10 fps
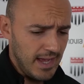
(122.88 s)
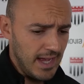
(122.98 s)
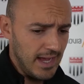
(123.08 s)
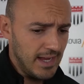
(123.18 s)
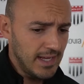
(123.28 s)

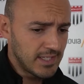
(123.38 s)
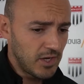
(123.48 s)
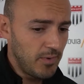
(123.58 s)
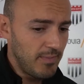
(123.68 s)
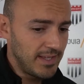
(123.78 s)

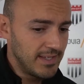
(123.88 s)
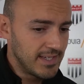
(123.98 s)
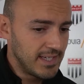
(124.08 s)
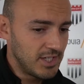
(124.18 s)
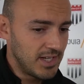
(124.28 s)
So we made the
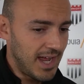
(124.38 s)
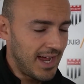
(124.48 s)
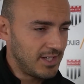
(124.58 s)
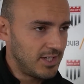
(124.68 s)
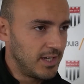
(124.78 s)
decision that
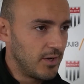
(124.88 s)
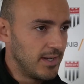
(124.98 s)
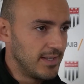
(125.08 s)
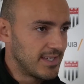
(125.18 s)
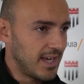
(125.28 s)
actually going
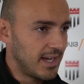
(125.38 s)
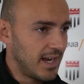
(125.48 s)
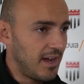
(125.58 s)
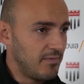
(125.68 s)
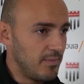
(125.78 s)
into the second half,